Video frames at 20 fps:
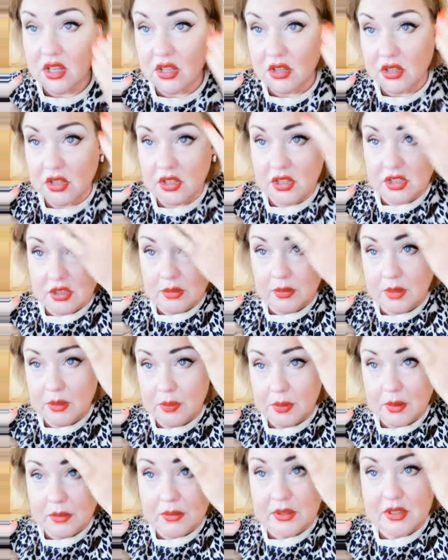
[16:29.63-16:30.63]
Look at the wee
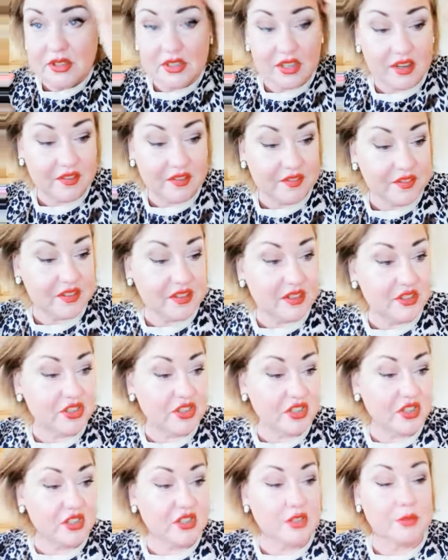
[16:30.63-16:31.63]
bit with the
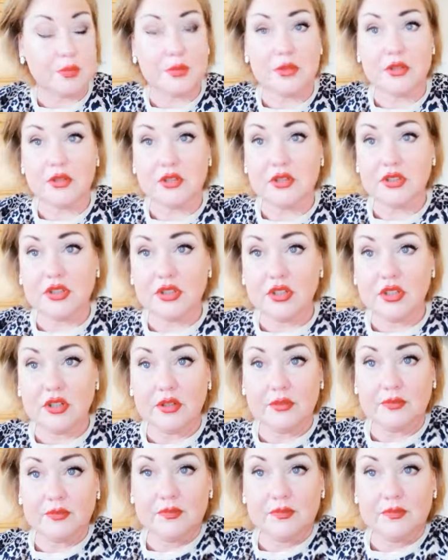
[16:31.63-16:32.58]
definition and the bronzer.